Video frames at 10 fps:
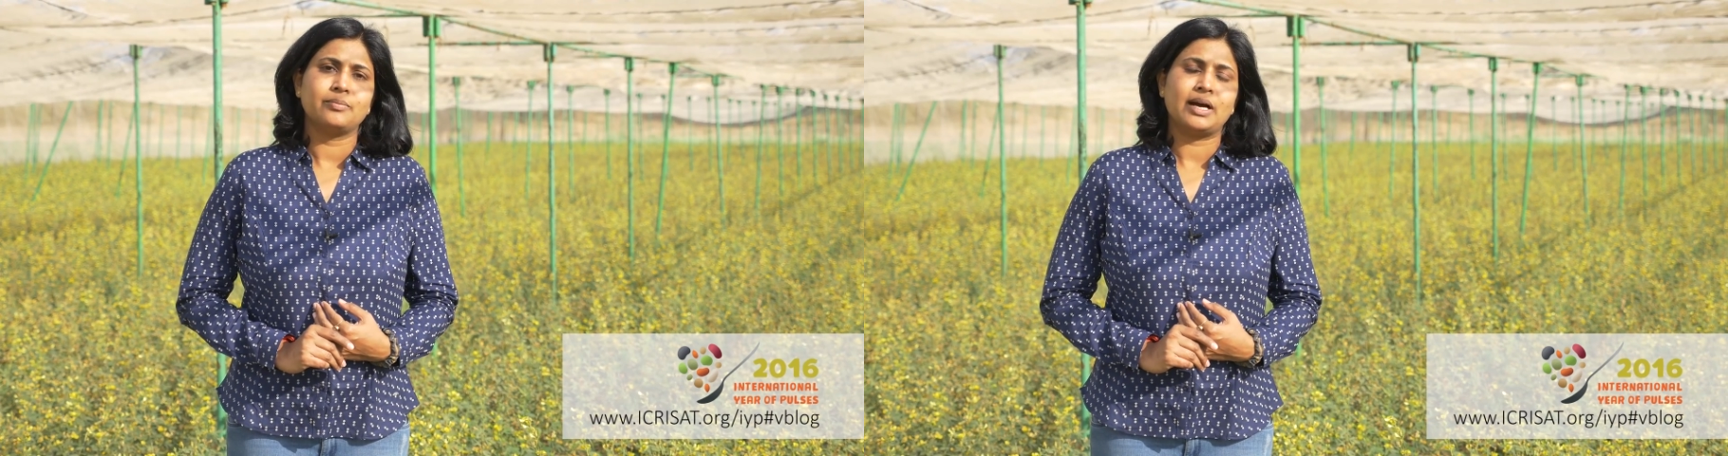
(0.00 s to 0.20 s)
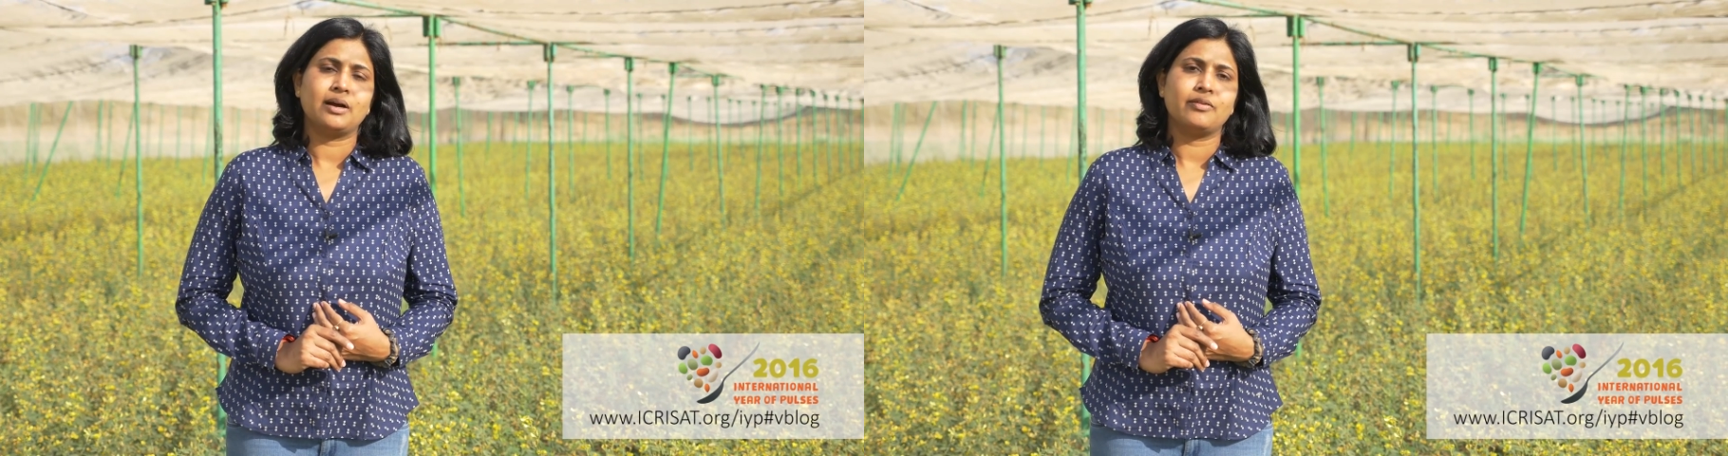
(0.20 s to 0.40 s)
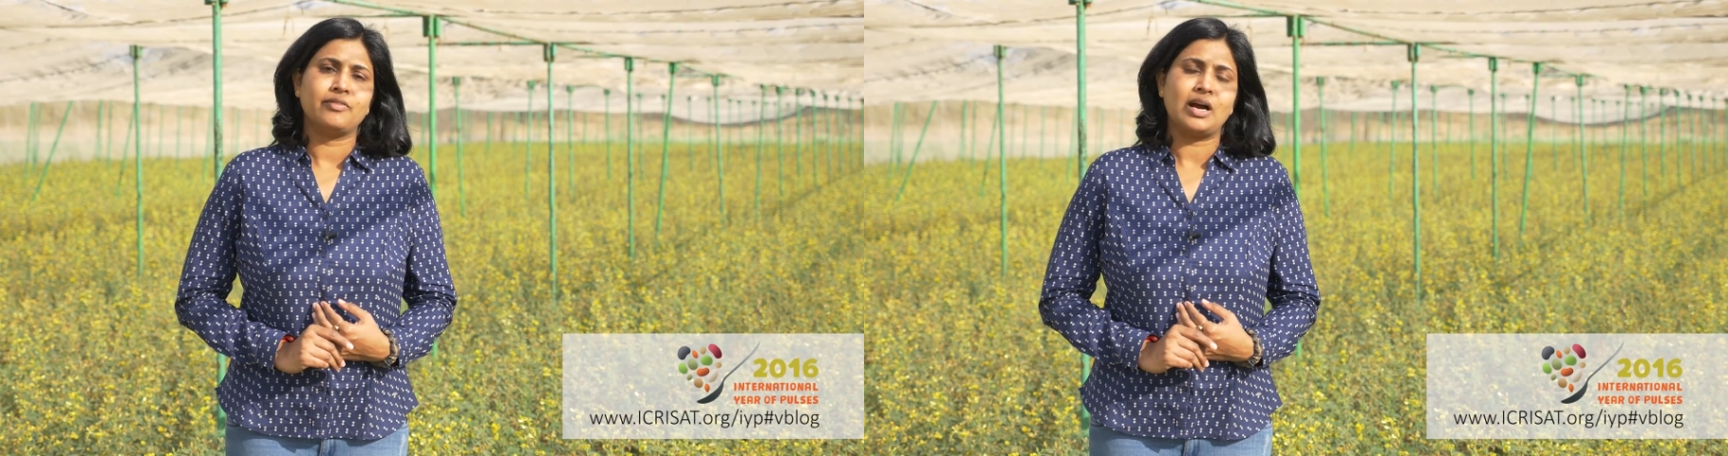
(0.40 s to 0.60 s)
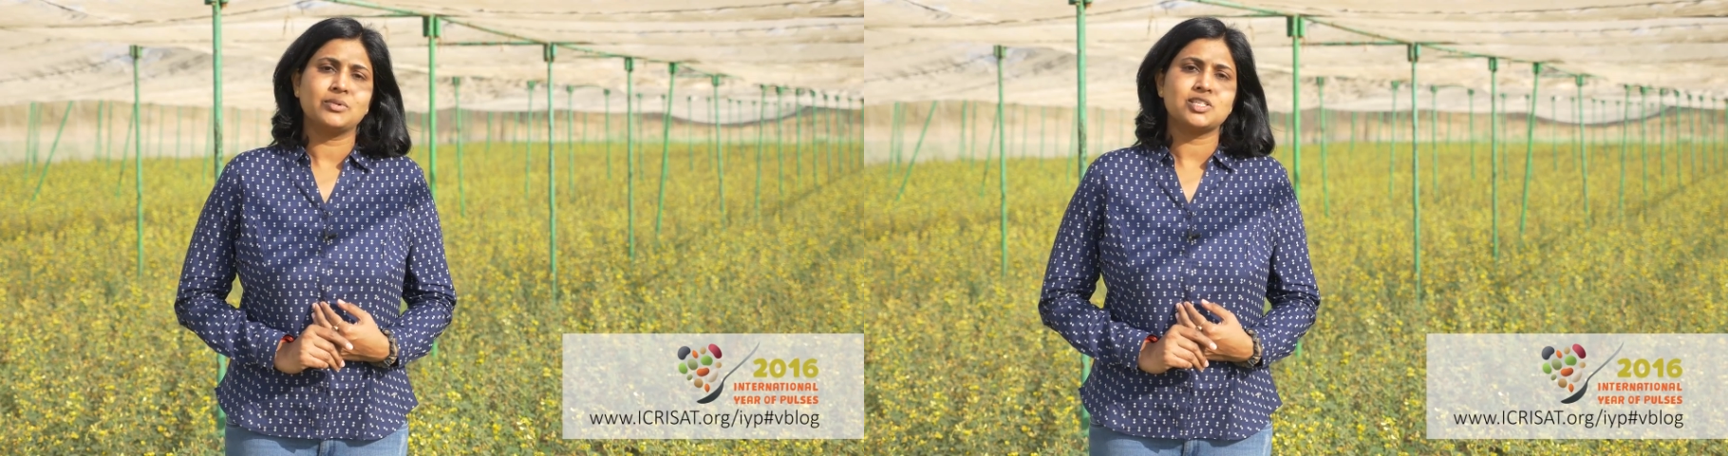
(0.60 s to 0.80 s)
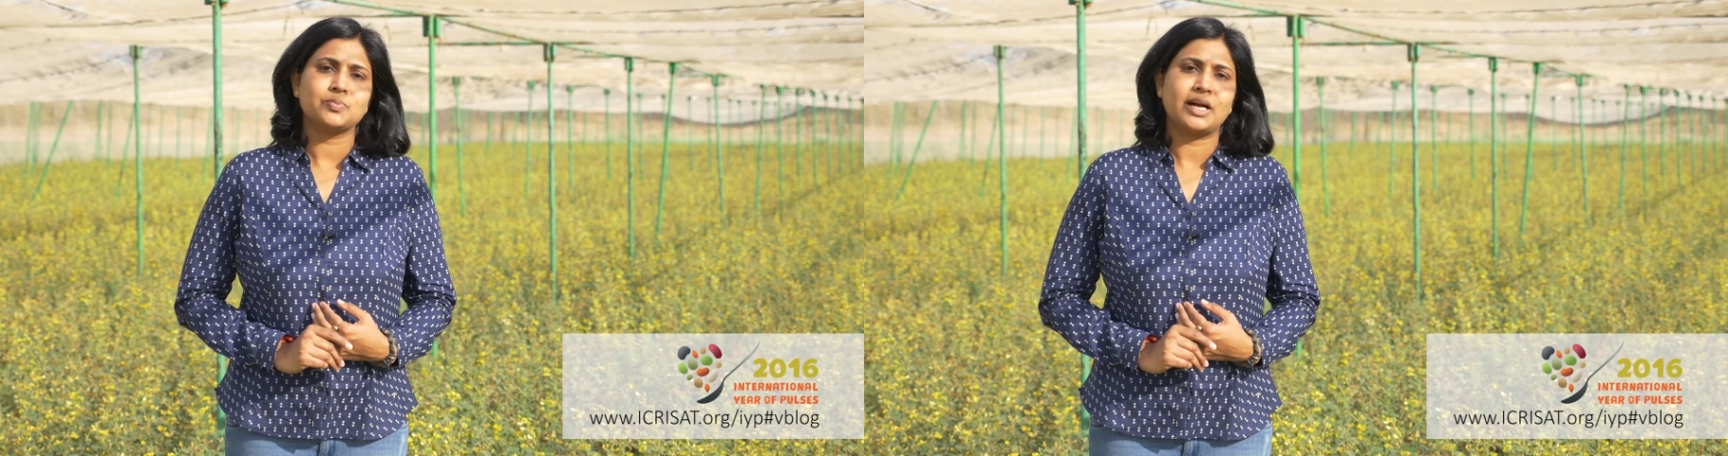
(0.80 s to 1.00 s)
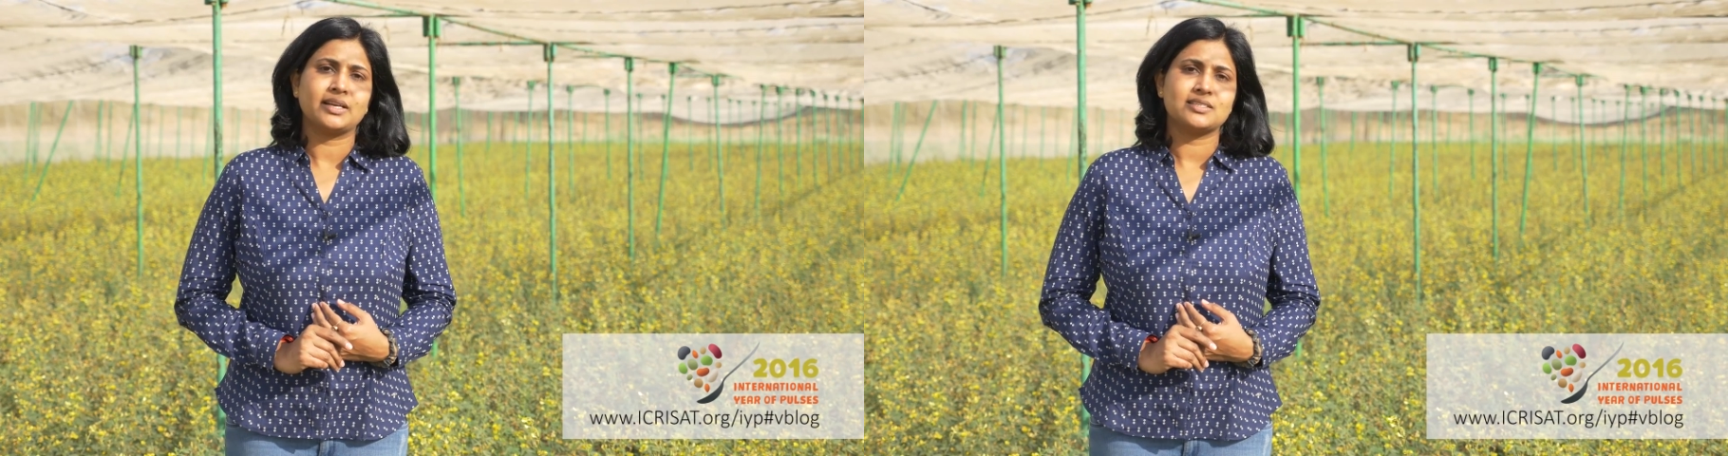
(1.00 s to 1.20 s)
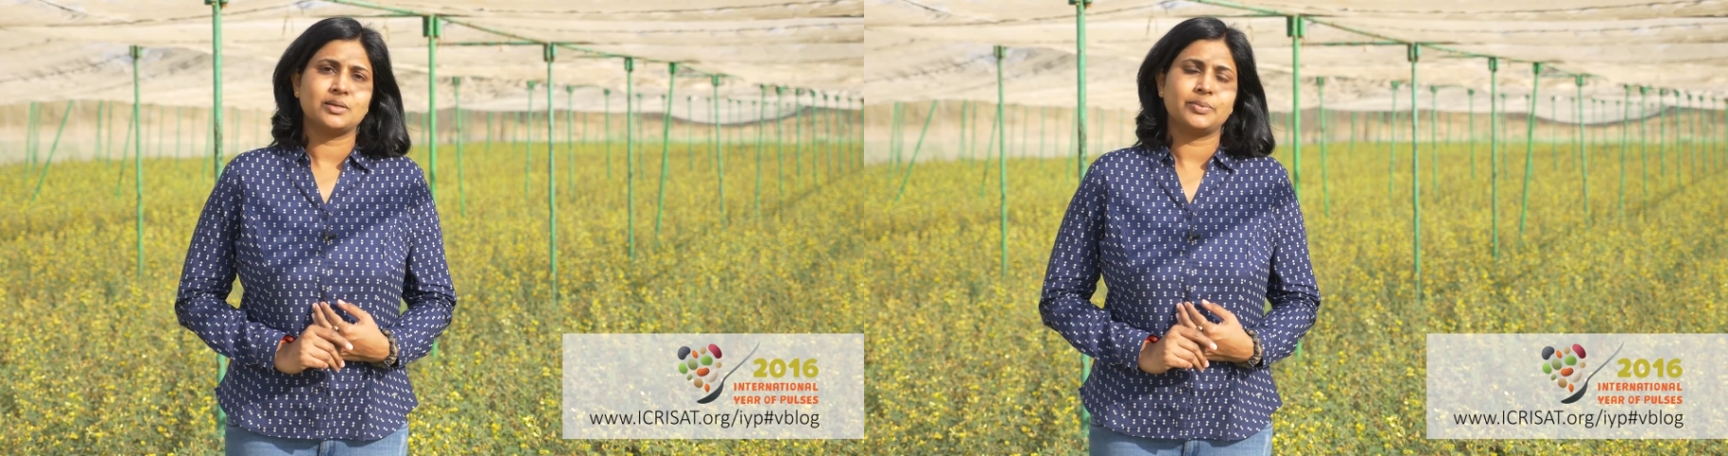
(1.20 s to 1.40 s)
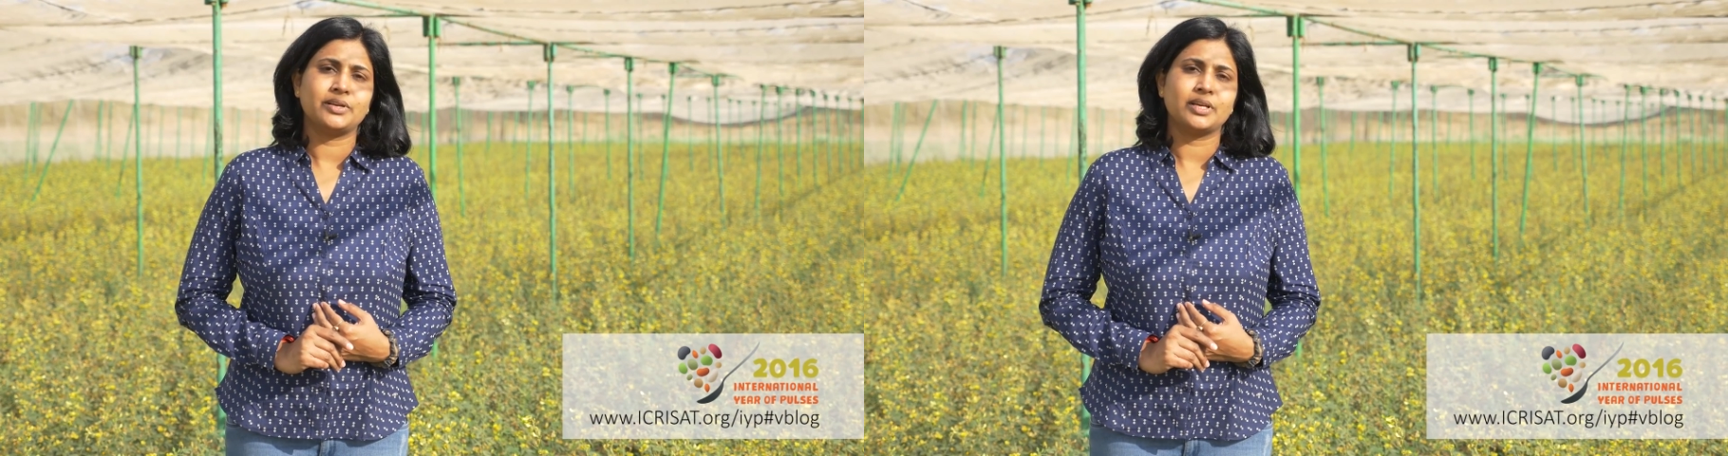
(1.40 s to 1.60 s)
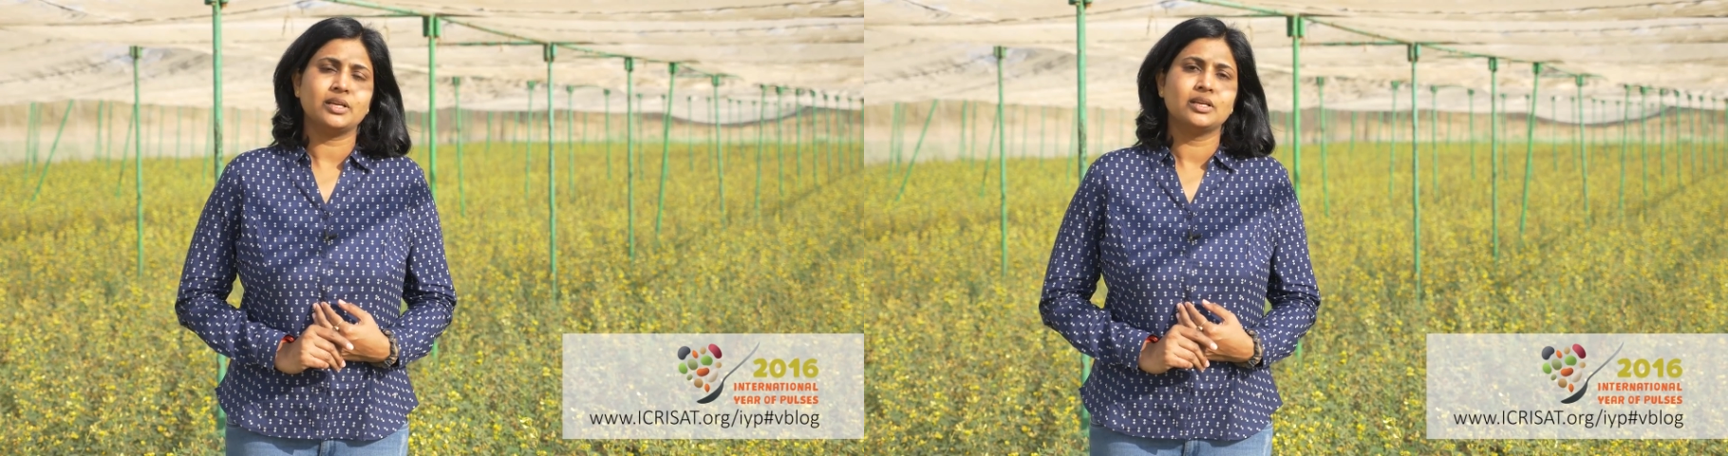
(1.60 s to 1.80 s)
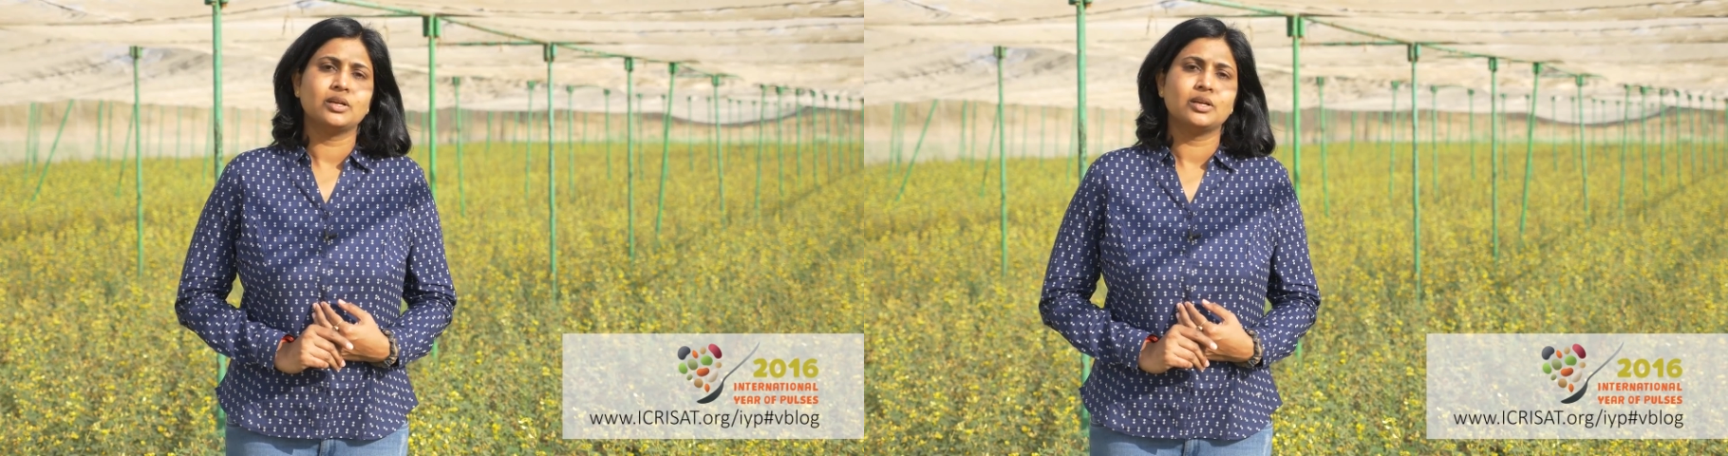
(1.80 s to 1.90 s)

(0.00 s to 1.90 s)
pa farmers participatory